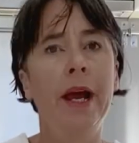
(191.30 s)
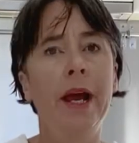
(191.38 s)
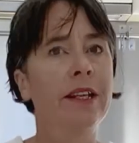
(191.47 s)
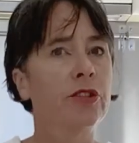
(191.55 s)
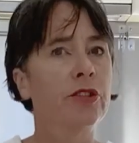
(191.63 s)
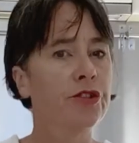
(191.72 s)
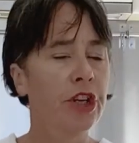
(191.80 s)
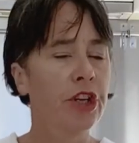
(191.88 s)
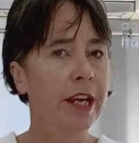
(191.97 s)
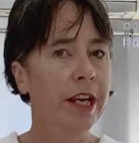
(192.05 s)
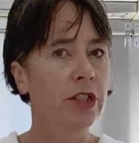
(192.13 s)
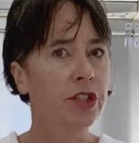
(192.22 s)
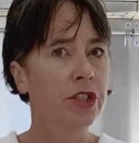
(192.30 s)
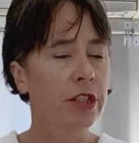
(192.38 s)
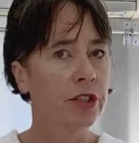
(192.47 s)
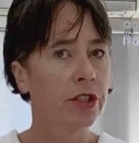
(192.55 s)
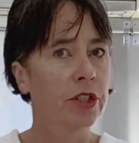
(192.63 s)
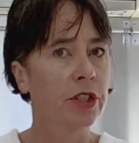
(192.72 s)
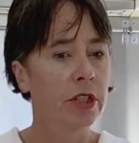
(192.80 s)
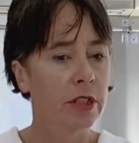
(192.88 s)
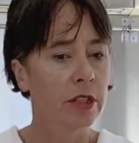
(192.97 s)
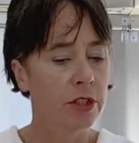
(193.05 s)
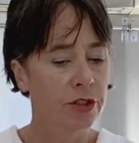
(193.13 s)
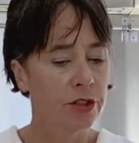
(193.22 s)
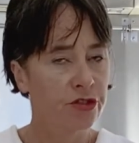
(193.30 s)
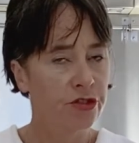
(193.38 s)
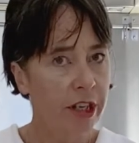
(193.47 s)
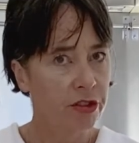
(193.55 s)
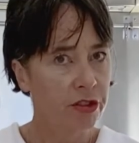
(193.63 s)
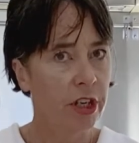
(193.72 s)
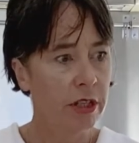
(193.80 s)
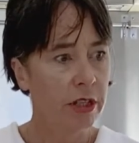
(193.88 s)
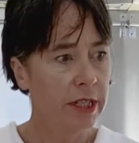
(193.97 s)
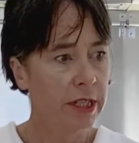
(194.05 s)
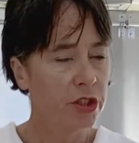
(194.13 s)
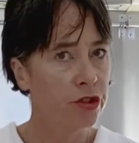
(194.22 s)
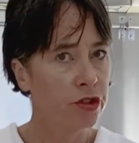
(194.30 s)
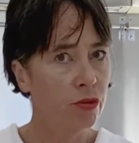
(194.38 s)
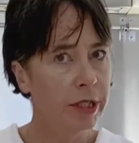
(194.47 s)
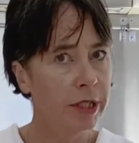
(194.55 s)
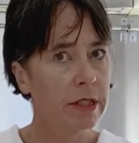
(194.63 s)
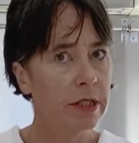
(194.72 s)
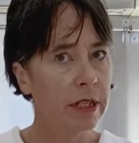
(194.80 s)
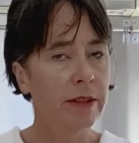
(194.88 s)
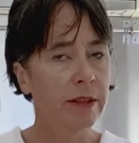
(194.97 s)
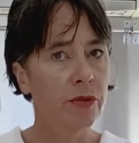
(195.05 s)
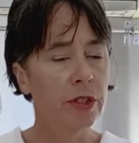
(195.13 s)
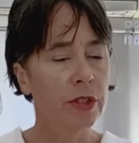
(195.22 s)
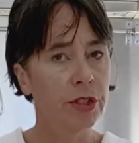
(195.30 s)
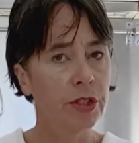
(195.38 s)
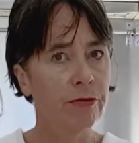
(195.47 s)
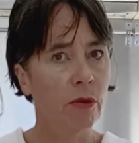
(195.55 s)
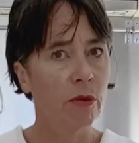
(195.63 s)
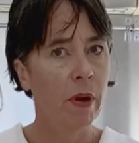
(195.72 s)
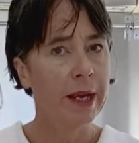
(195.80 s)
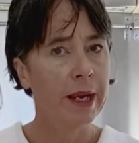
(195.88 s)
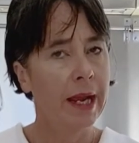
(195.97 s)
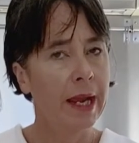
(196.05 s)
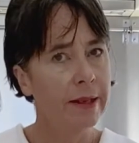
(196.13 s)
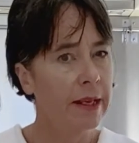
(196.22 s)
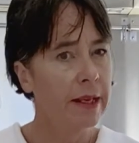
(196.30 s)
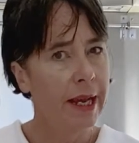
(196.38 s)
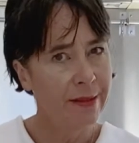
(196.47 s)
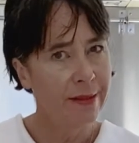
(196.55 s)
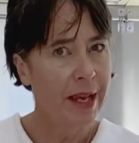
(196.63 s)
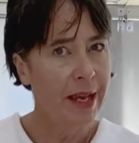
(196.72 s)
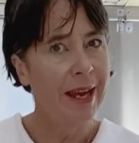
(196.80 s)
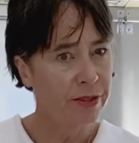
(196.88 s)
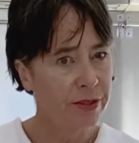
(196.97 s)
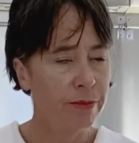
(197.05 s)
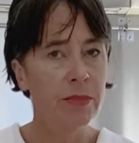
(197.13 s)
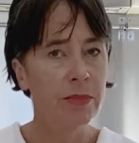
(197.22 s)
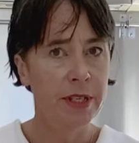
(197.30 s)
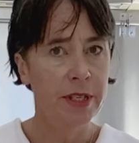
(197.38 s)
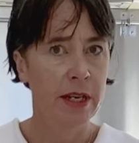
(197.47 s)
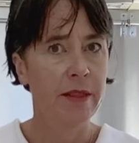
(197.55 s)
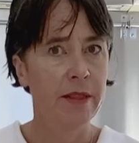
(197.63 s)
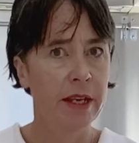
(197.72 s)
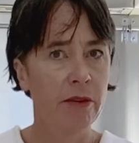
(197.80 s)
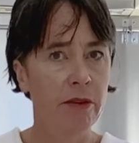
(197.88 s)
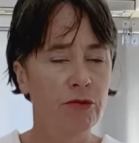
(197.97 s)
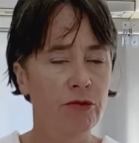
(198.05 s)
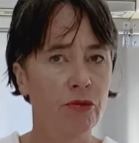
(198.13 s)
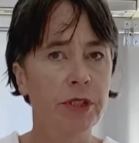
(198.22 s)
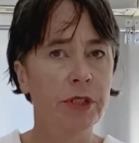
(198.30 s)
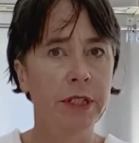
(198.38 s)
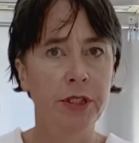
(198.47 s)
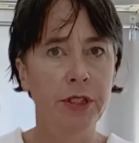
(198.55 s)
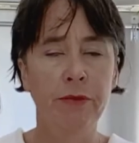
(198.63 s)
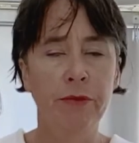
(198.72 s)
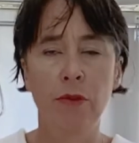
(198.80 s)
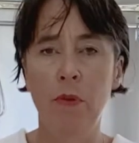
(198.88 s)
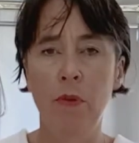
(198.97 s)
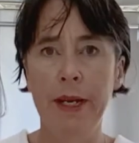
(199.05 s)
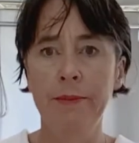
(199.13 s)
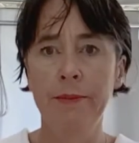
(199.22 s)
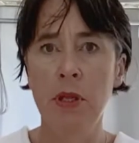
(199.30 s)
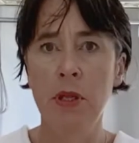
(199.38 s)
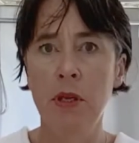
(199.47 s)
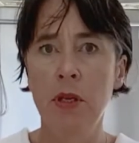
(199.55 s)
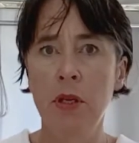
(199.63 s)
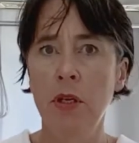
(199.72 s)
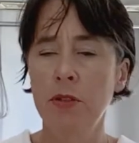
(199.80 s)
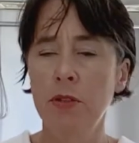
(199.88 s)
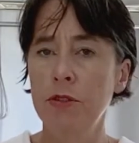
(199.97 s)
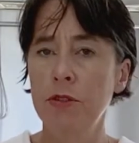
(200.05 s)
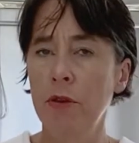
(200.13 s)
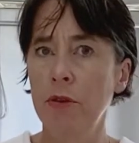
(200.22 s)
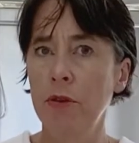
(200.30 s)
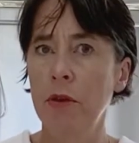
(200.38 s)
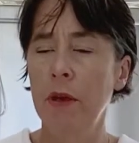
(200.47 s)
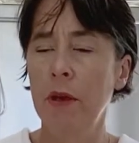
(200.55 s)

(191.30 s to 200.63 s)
and it's changed its structure, it's joined together in a different way, and the atoms that are there have joined in a different way. So